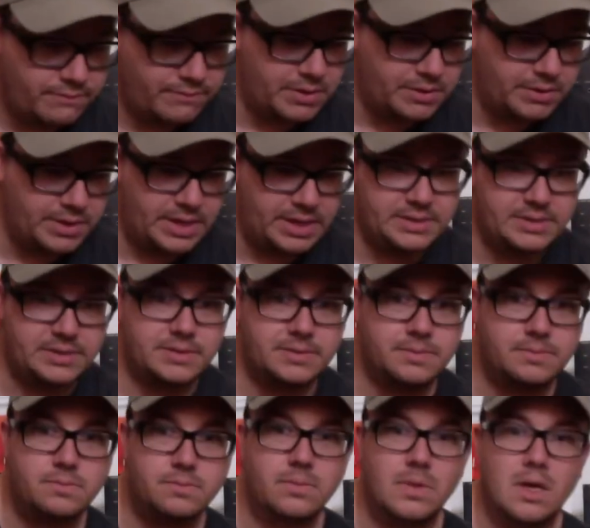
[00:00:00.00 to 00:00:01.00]
very nice.
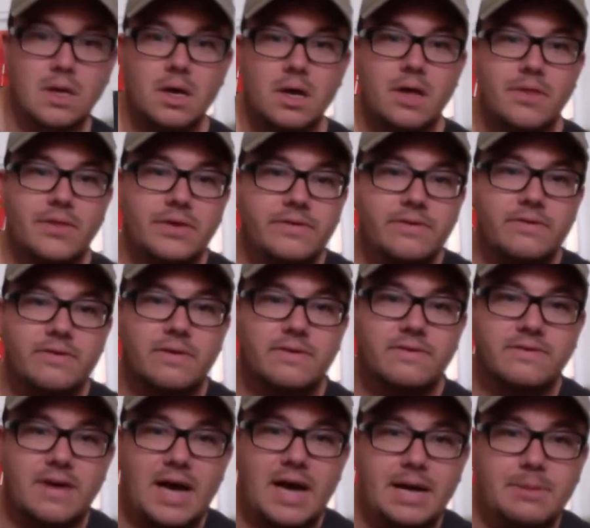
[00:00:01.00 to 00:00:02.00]
This is a
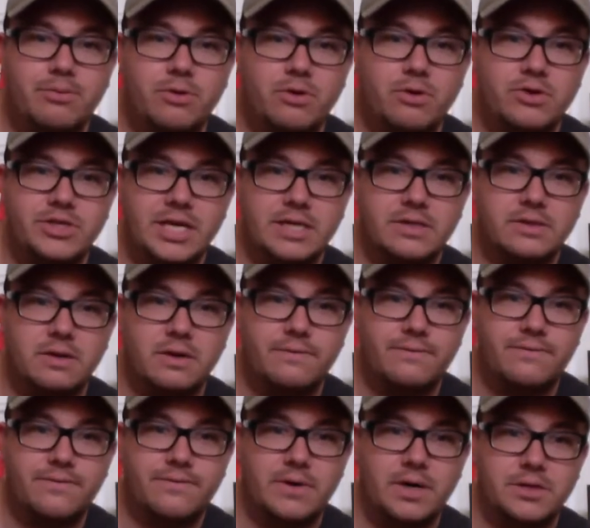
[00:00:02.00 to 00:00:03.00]
side project
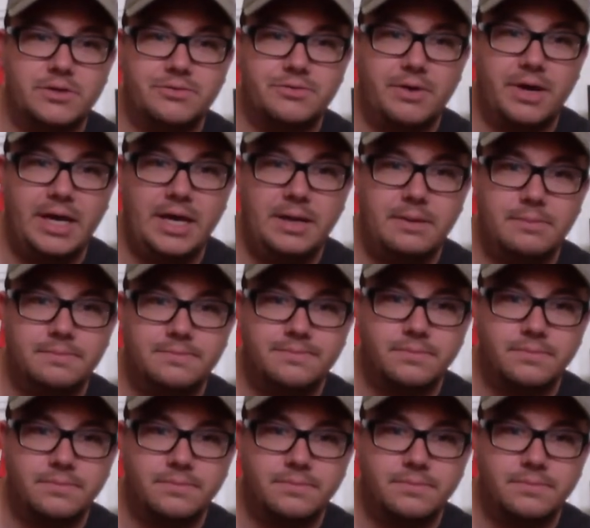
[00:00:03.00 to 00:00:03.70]
of Tricky.